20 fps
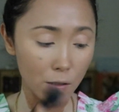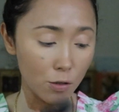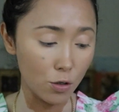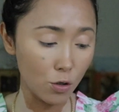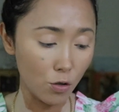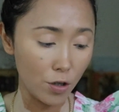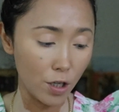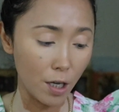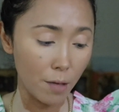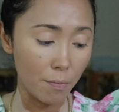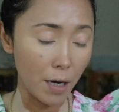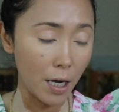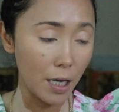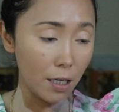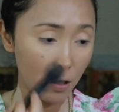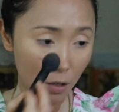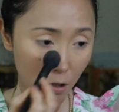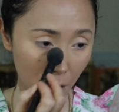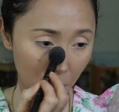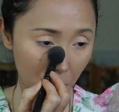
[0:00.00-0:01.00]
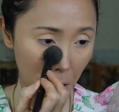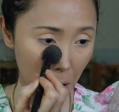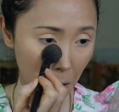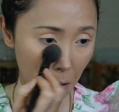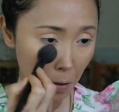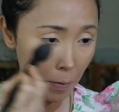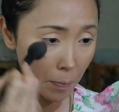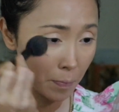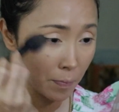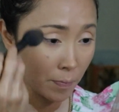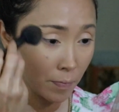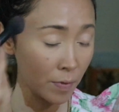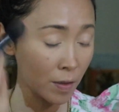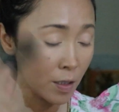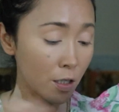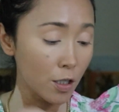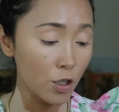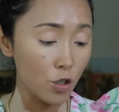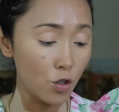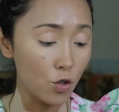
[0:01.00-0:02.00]
So they might come here
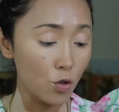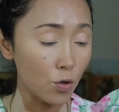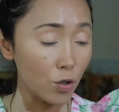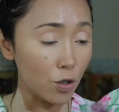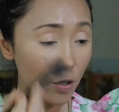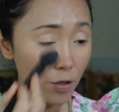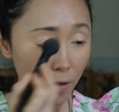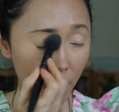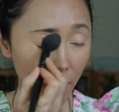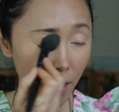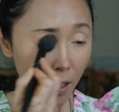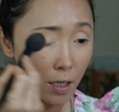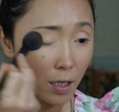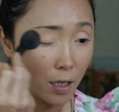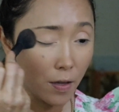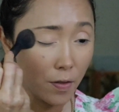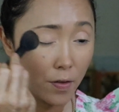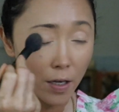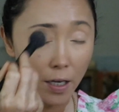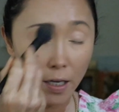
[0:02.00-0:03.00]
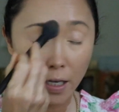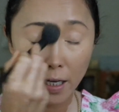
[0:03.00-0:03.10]
sooner than they